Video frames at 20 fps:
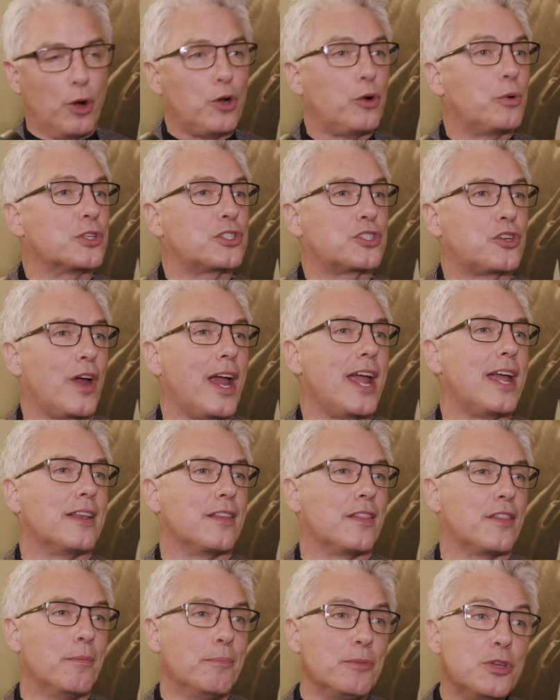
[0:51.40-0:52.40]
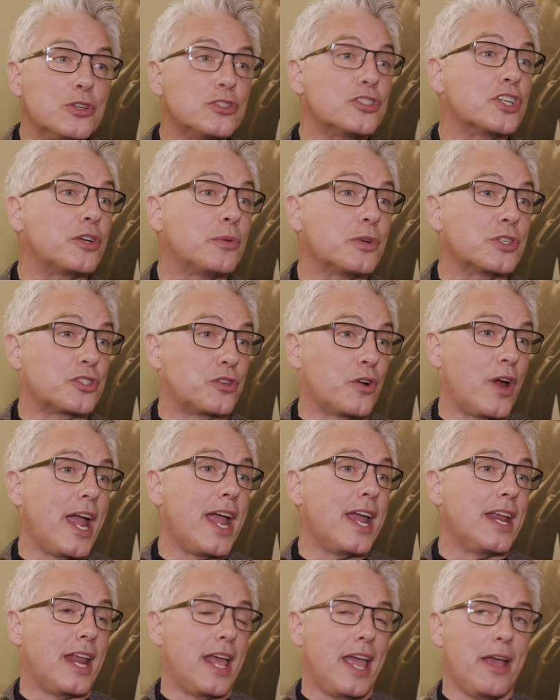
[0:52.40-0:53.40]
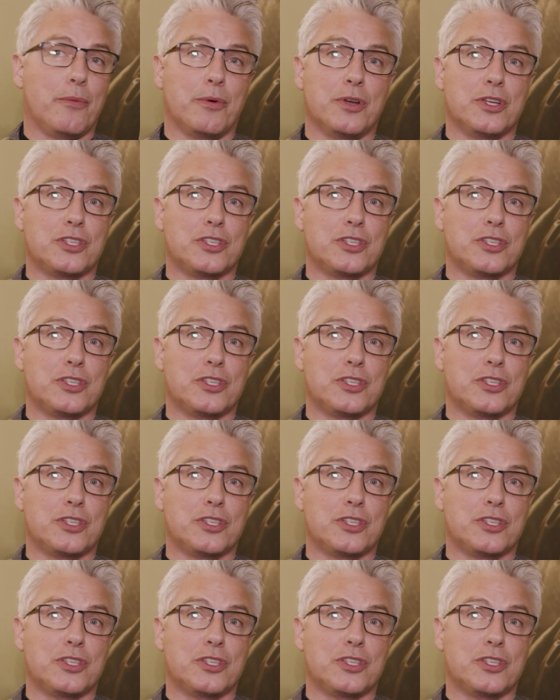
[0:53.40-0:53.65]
book was great, the music was great. It